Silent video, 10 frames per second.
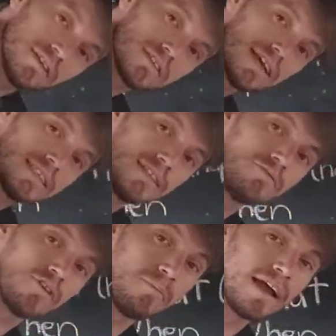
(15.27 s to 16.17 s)
this
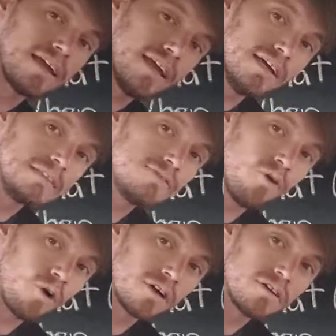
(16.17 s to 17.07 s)
lesson from my kids'
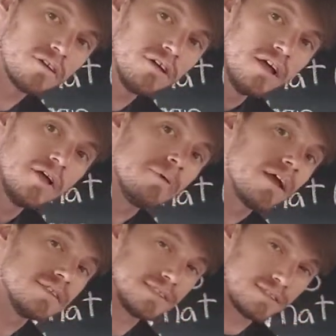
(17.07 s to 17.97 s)
fort
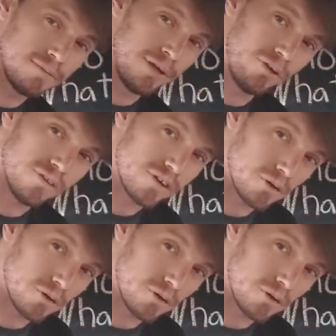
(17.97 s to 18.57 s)
because it's the middle of the